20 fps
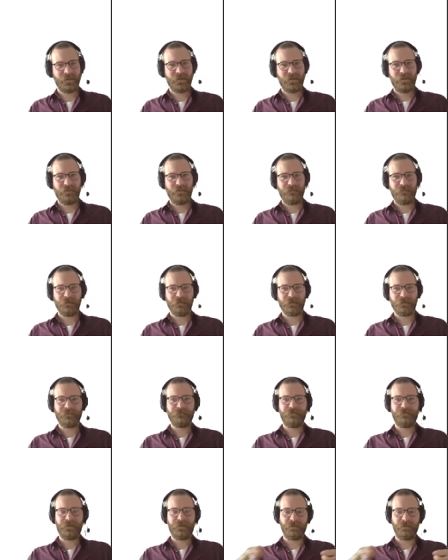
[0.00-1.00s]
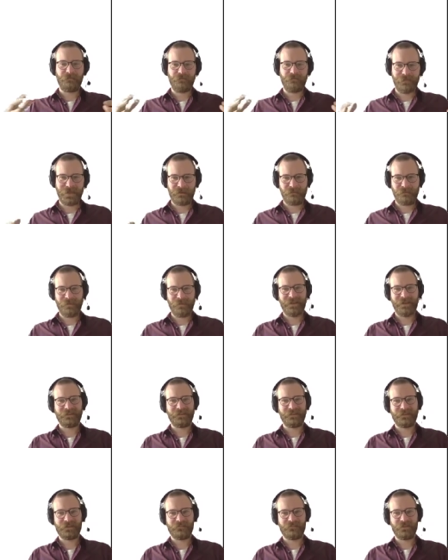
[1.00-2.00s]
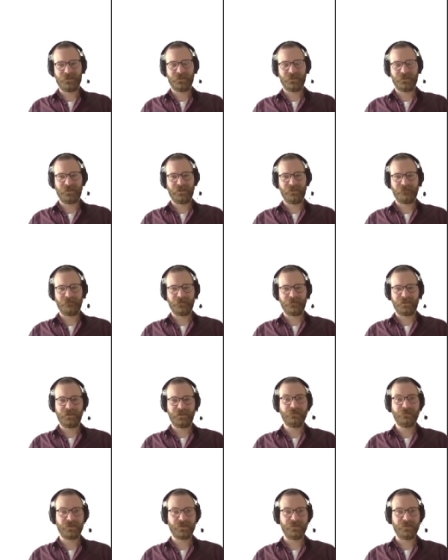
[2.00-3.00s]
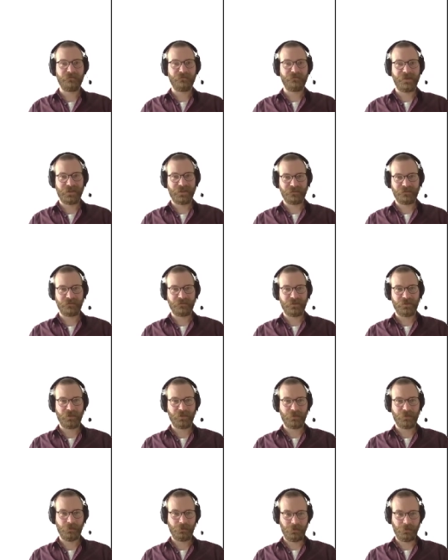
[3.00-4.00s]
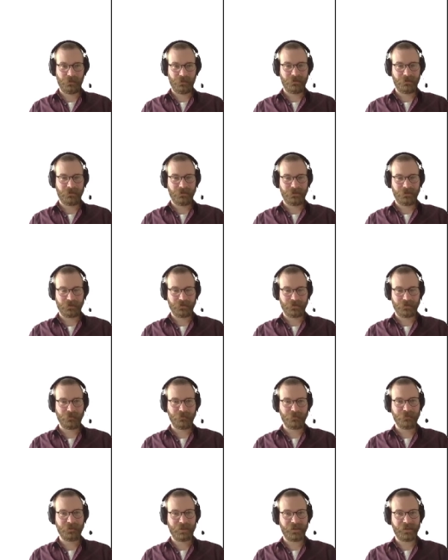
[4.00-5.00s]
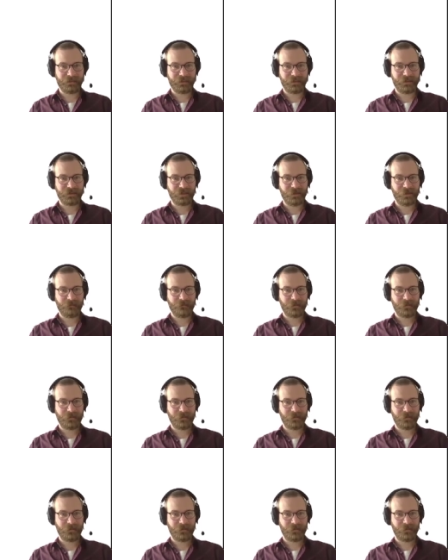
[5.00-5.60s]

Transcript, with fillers: what are very big patterns which have a huge impact on your whole uh, software architecture.